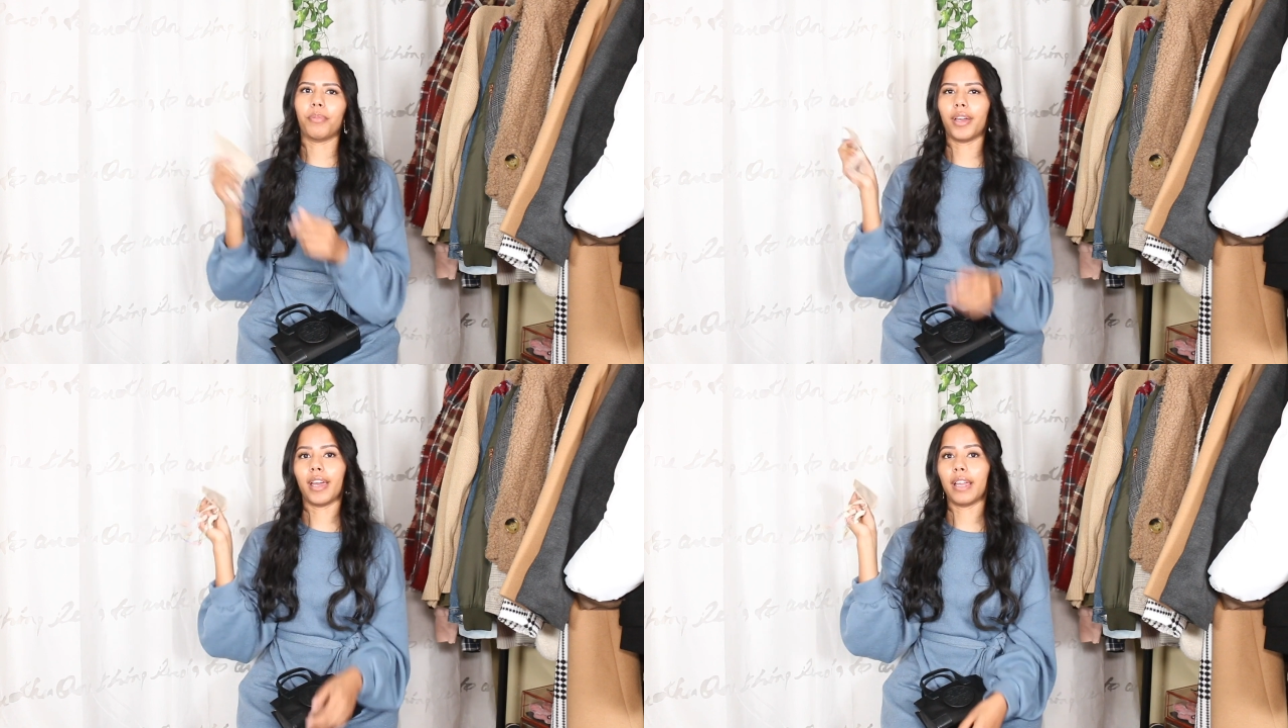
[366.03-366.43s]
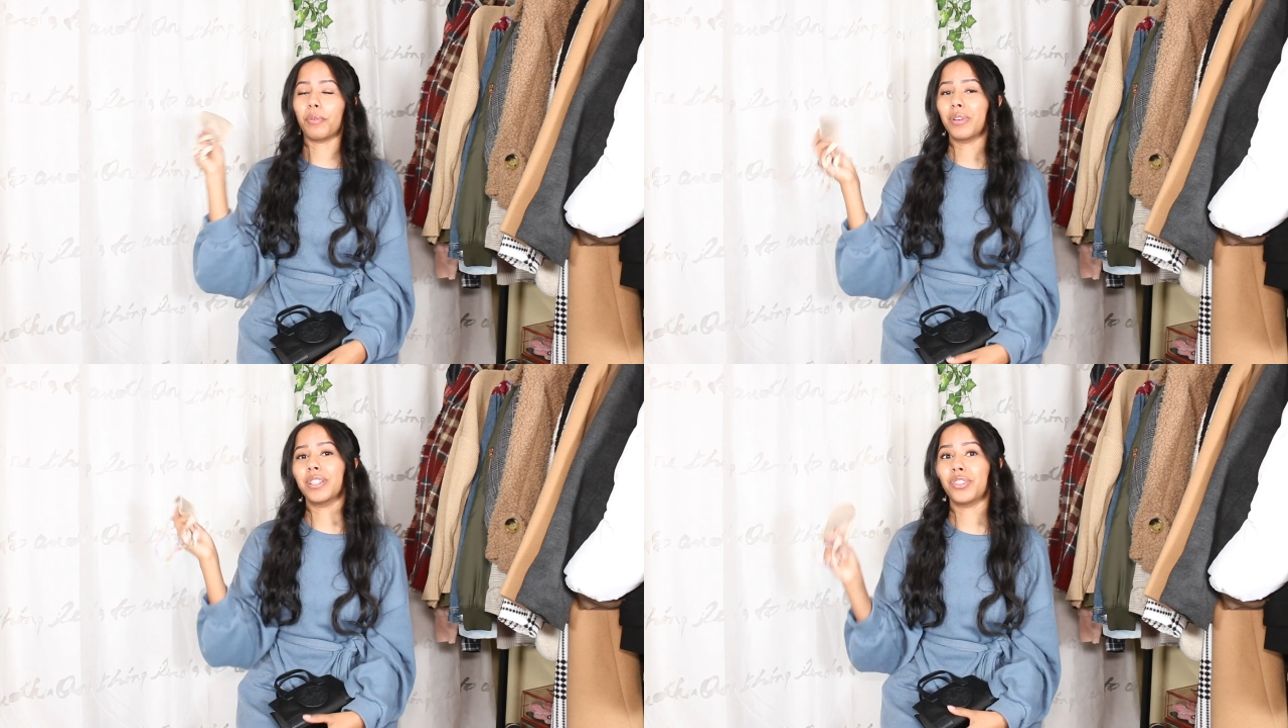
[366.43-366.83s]
but I
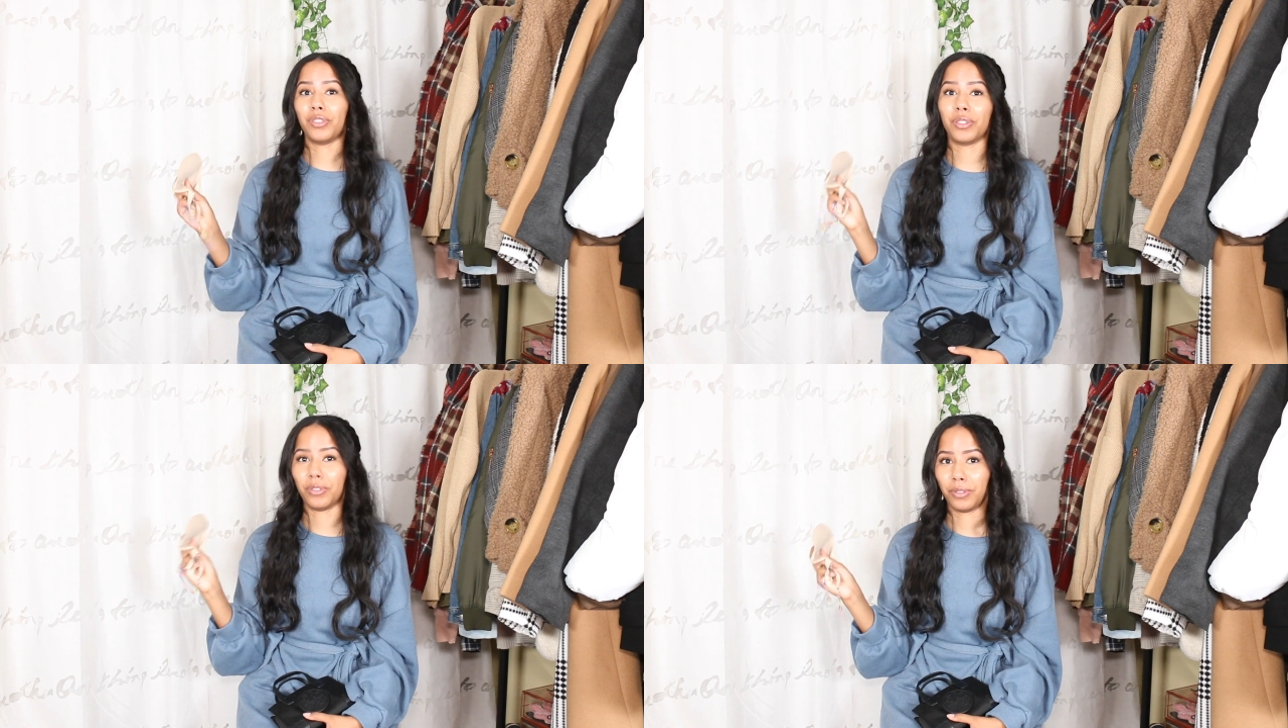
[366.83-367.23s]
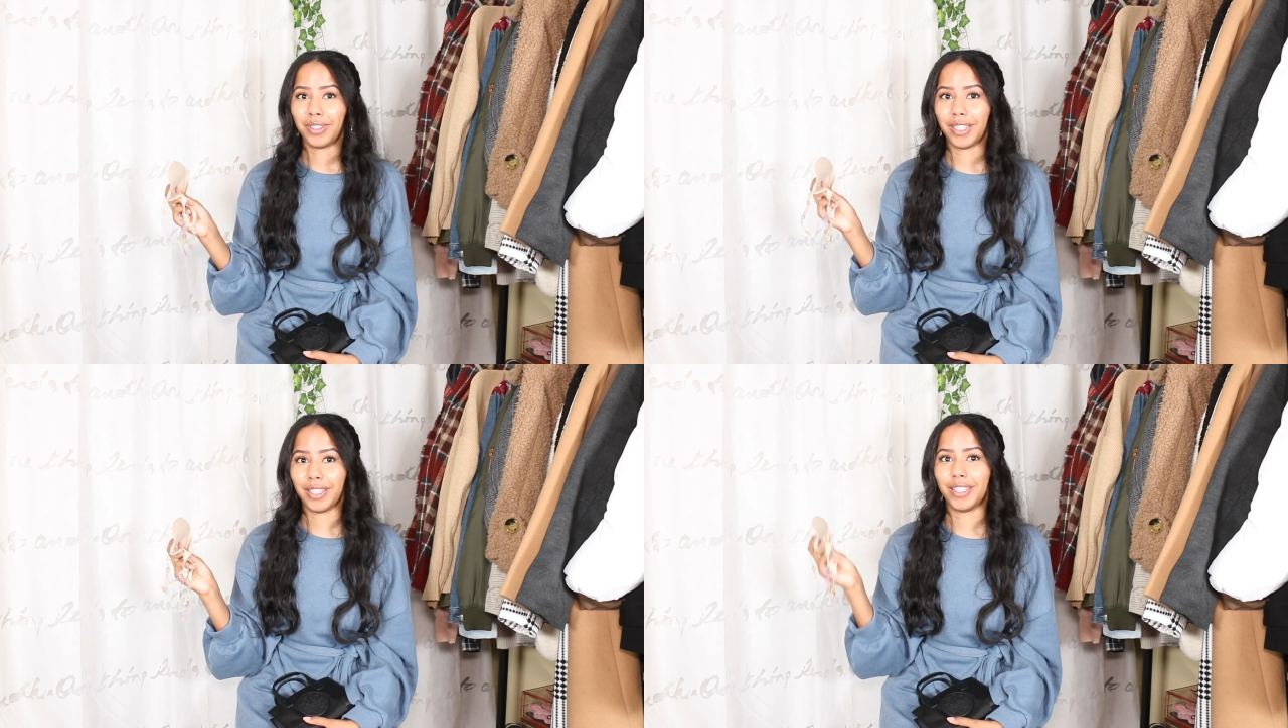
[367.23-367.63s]
wanted to include
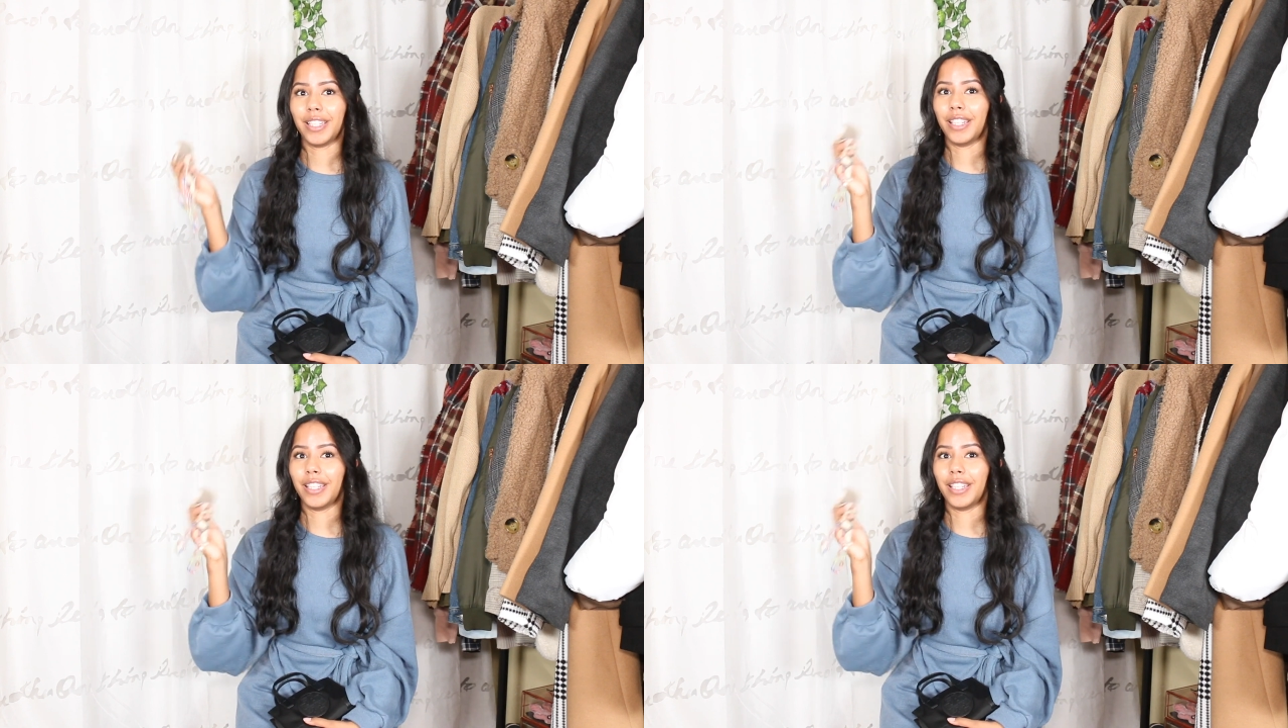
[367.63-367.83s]
this